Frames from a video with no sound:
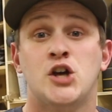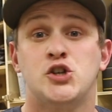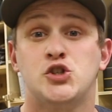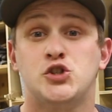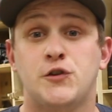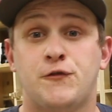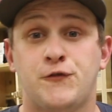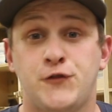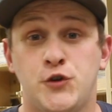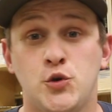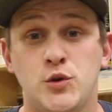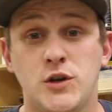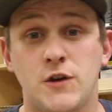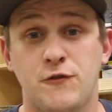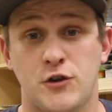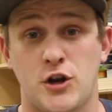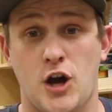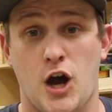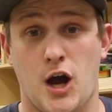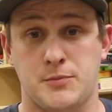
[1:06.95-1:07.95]
There's a few
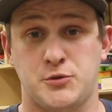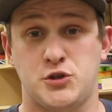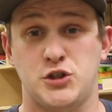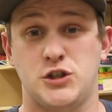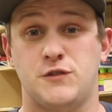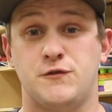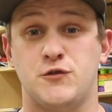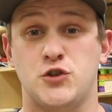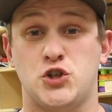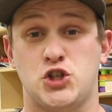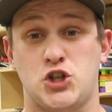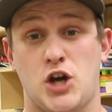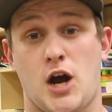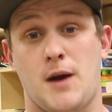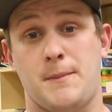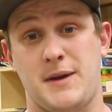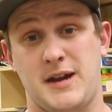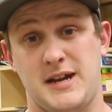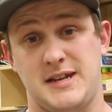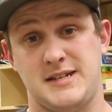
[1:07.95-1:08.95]
different options for
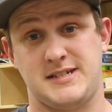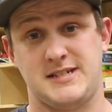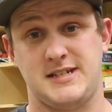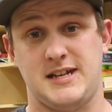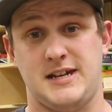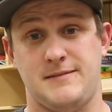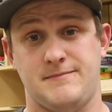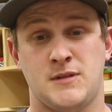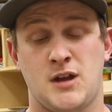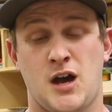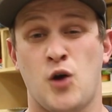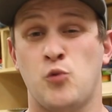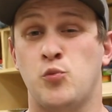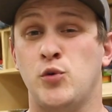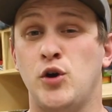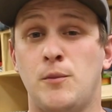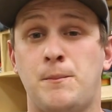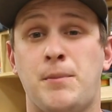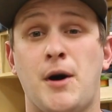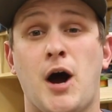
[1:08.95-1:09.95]
shop AC. A
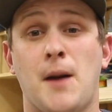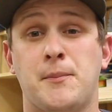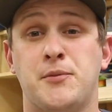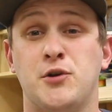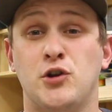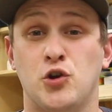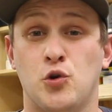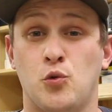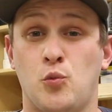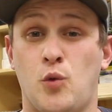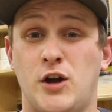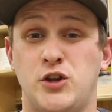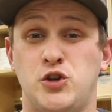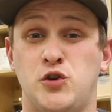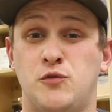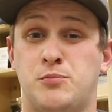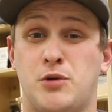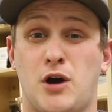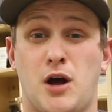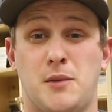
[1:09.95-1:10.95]
real popular one
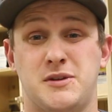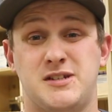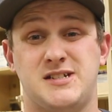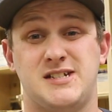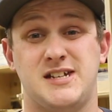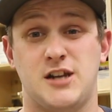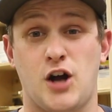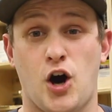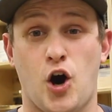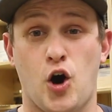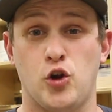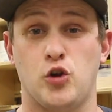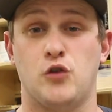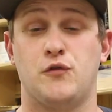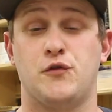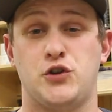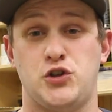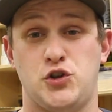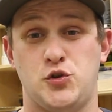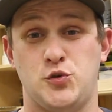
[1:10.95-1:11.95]
you've probably seen all
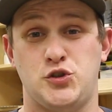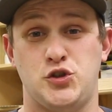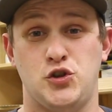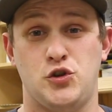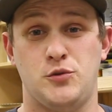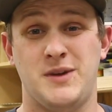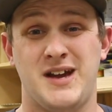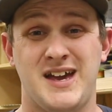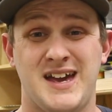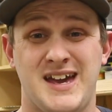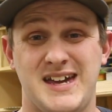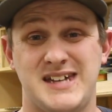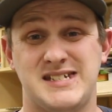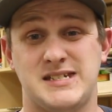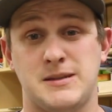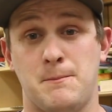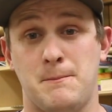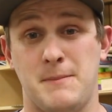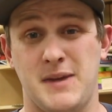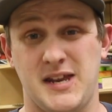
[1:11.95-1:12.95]
over YouTube
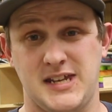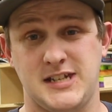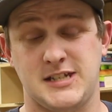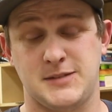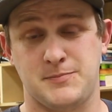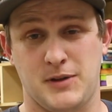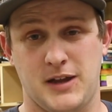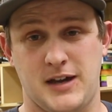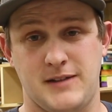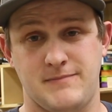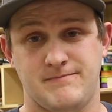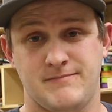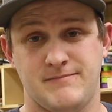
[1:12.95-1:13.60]
is a mini split.